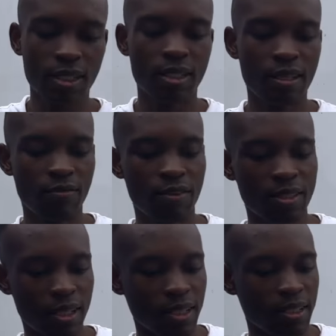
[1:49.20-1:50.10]
TV
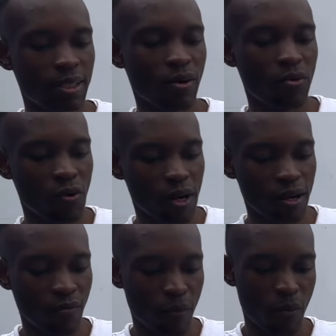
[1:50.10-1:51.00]
set on 28
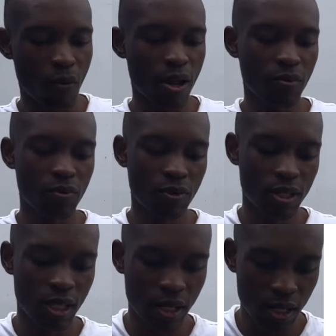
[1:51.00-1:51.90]
February
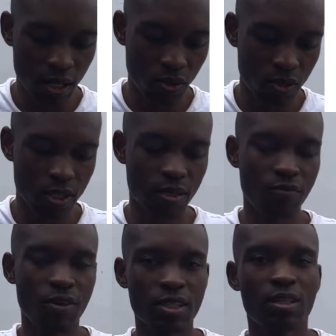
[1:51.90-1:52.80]
2023 using
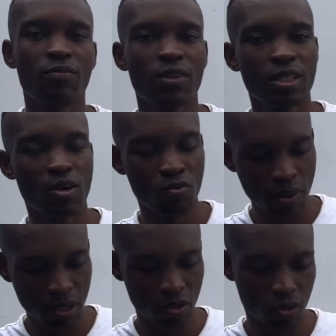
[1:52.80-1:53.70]
first in first out
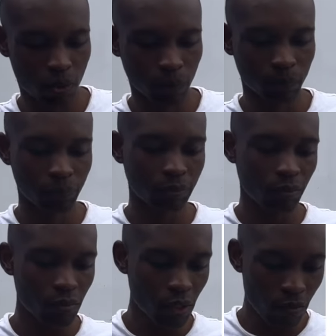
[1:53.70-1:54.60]
method.
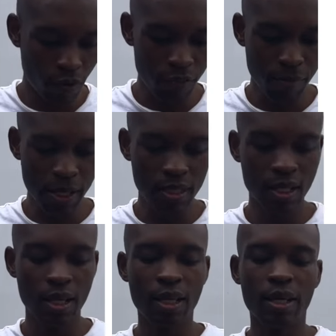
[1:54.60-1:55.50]
5 marks.
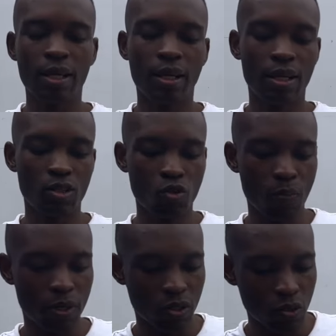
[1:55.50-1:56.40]
And
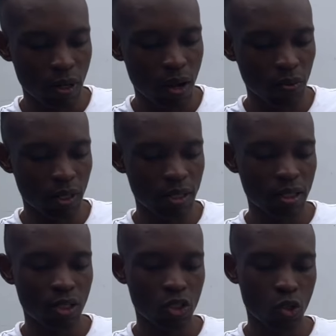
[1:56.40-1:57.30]
2.2, calculate
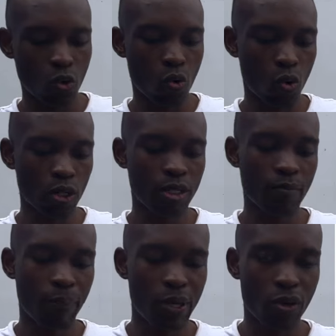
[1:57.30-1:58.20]
stock holding
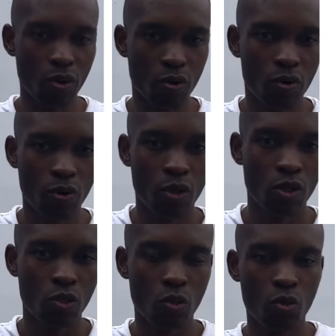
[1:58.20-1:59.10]
period.
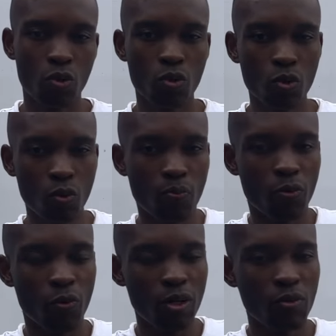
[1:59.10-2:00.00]
So you know
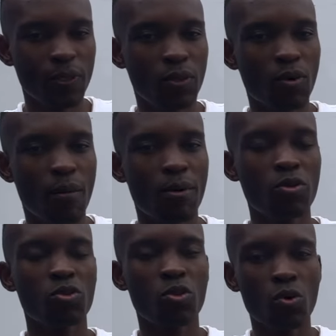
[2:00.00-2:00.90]
when you will talk about
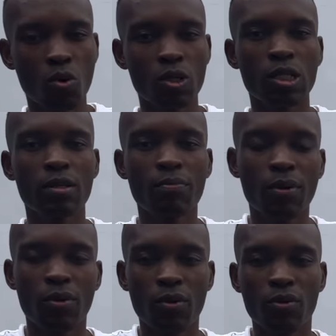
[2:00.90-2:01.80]
stock holding
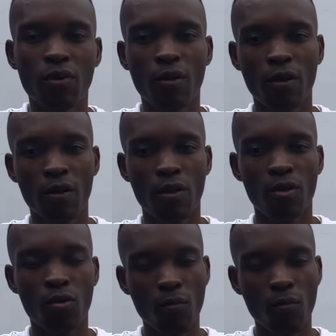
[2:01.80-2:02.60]
period, you